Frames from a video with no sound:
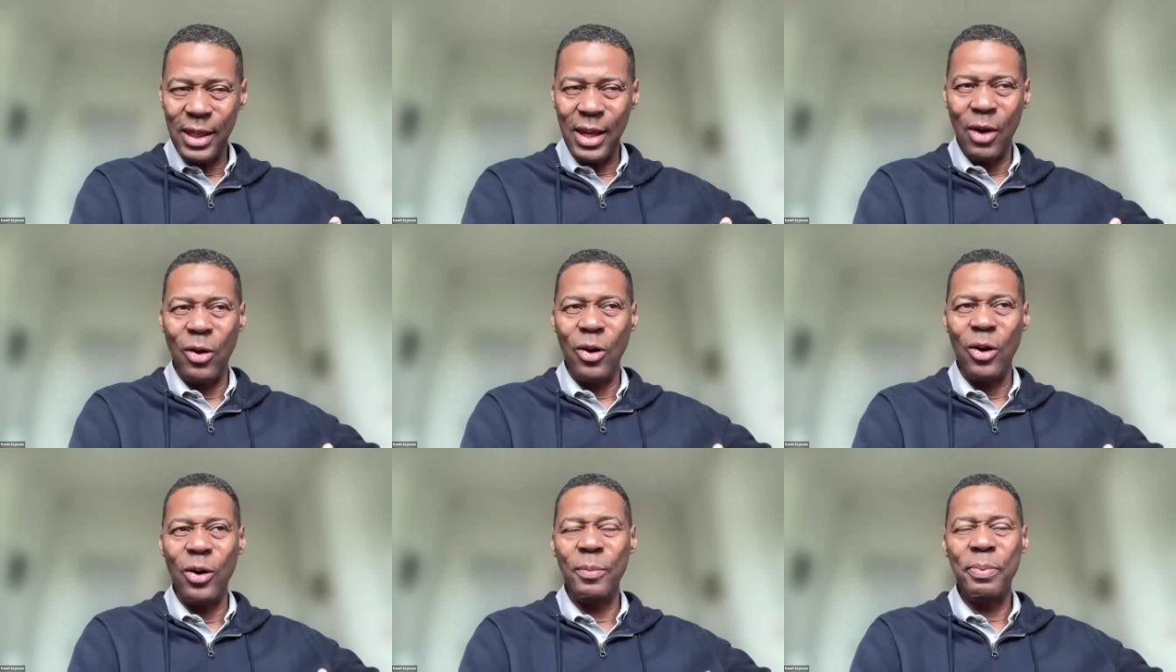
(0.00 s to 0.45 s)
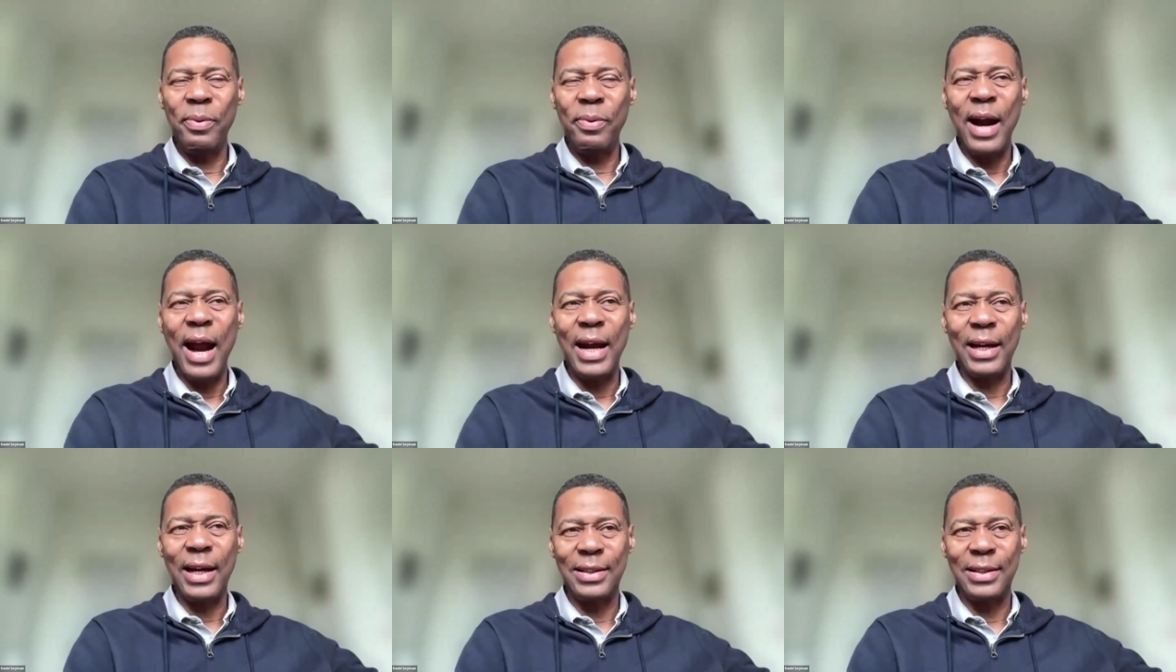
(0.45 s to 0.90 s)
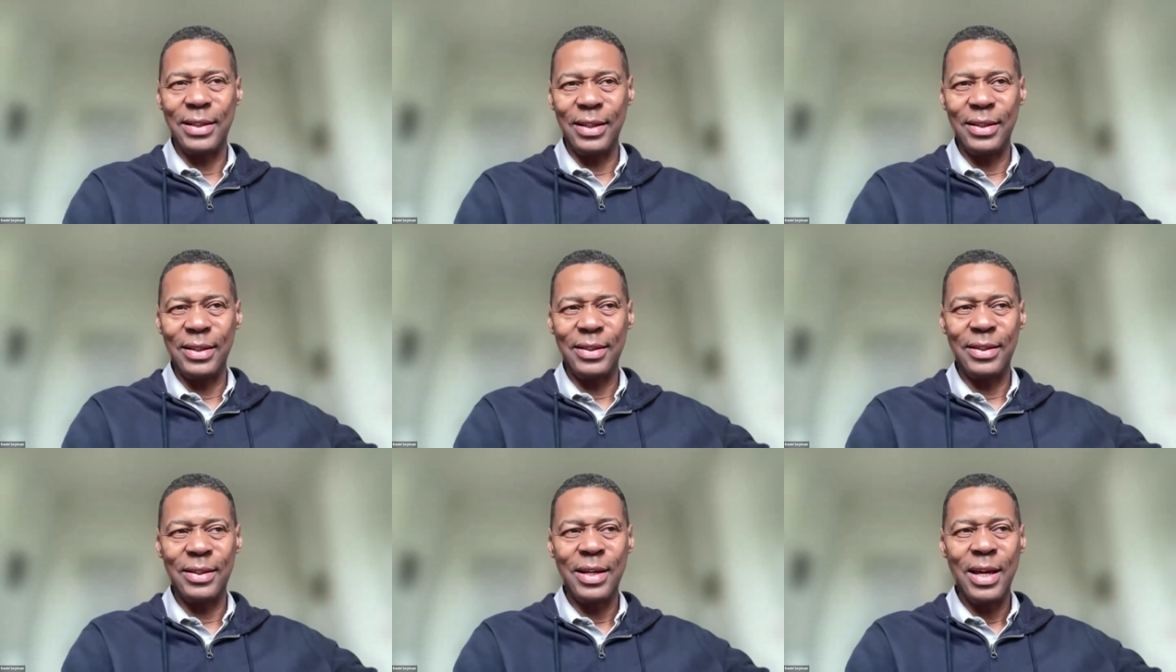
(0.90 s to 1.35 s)
in their own
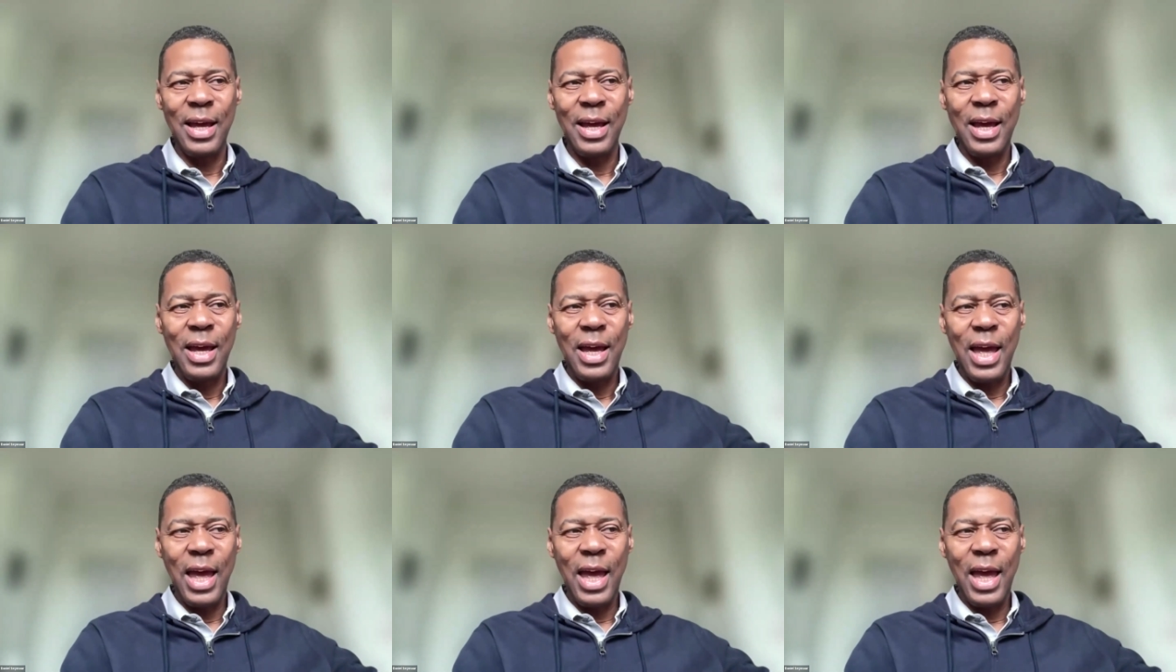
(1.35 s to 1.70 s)
practice,